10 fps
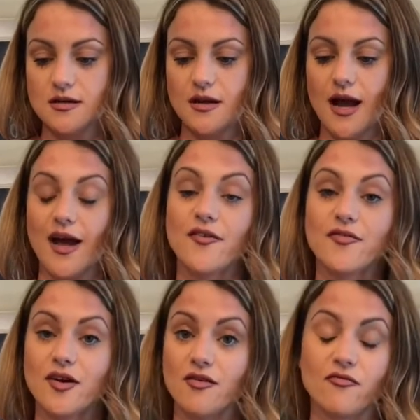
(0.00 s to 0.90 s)
I have
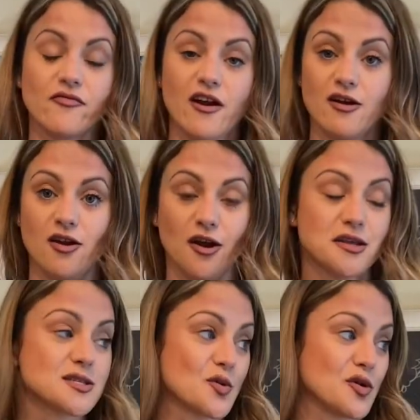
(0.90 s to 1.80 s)
very naughty
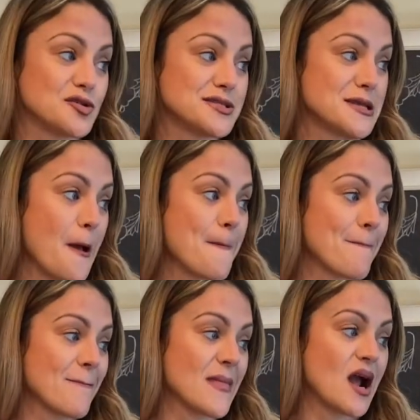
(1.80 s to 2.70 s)
squirrels.
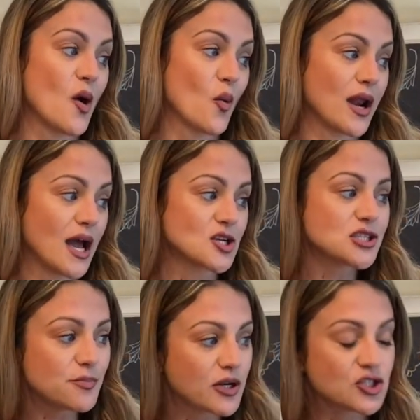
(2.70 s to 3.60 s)
When I actually
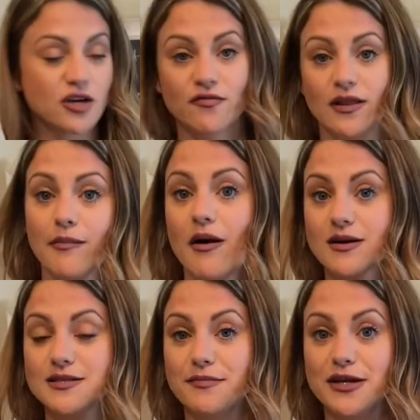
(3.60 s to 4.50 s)
put a Chick-fil-A box
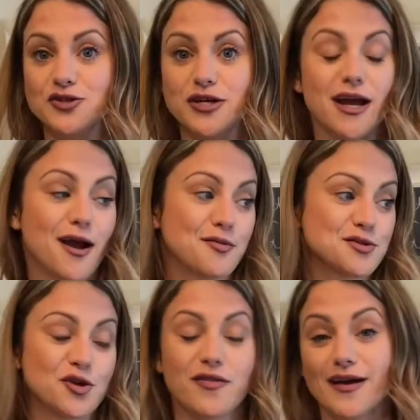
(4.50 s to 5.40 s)
in my tree, I will show
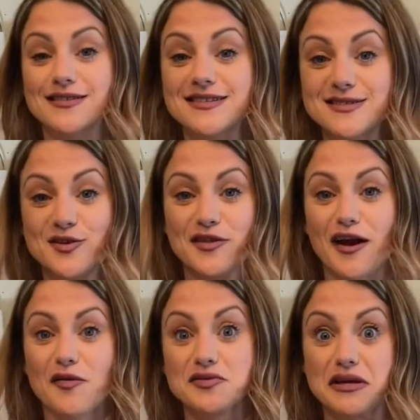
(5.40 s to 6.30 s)
you that because it's still there. I
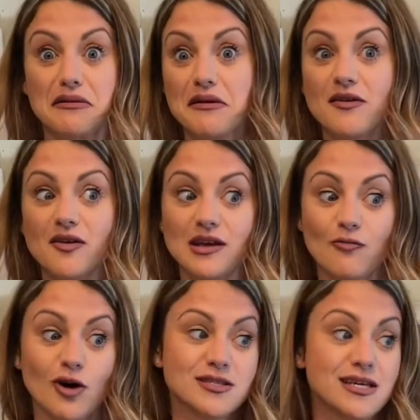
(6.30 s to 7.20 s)
was like, I don't know, he
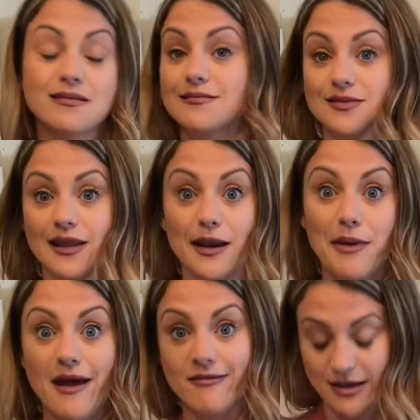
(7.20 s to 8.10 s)
wants it, let him
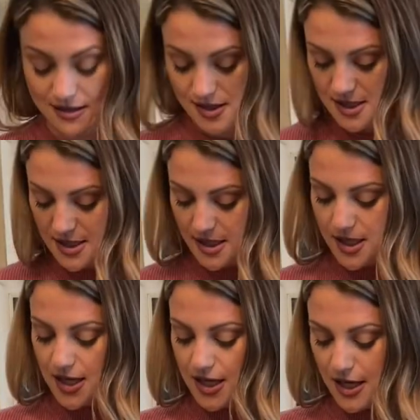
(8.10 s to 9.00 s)
have it.
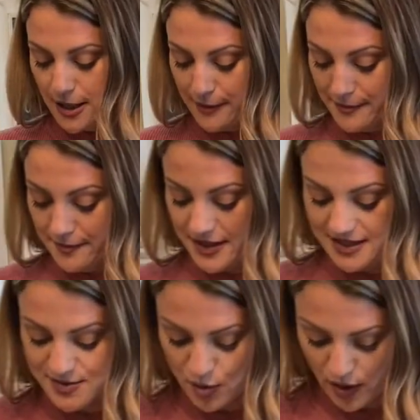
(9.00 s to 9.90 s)
But it's
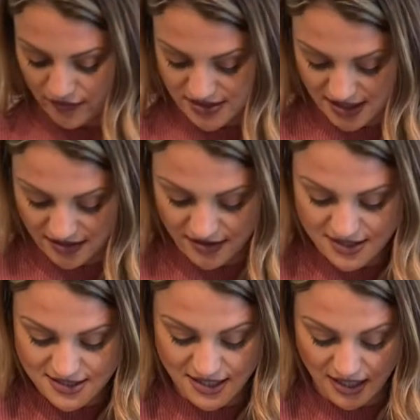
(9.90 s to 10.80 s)
quite
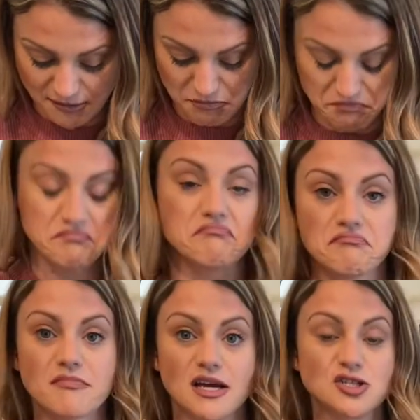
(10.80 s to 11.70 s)
ridiculous, like
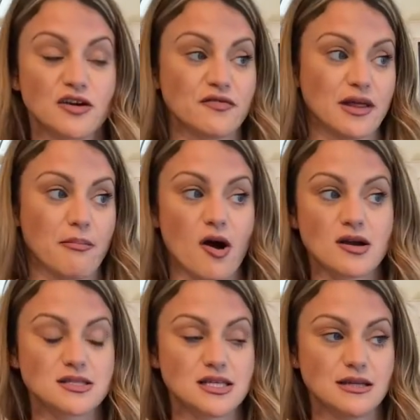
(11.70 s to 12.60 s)
a Chick-fil-A
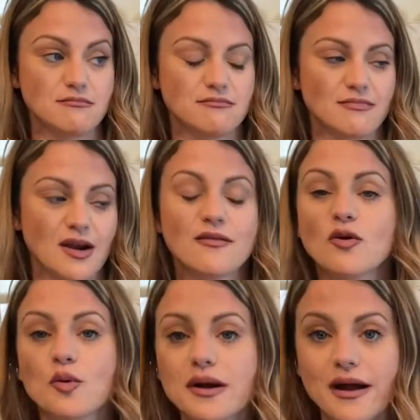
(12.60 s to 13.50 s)
box. And I don't even know
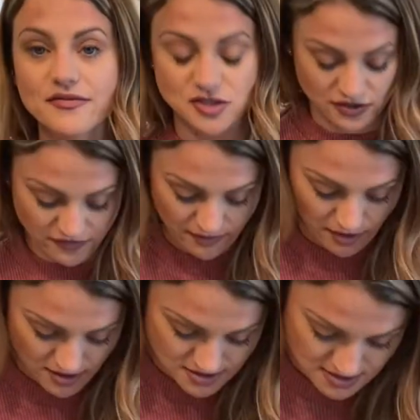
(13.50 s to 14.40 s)
where he got the Chick-fil-A box.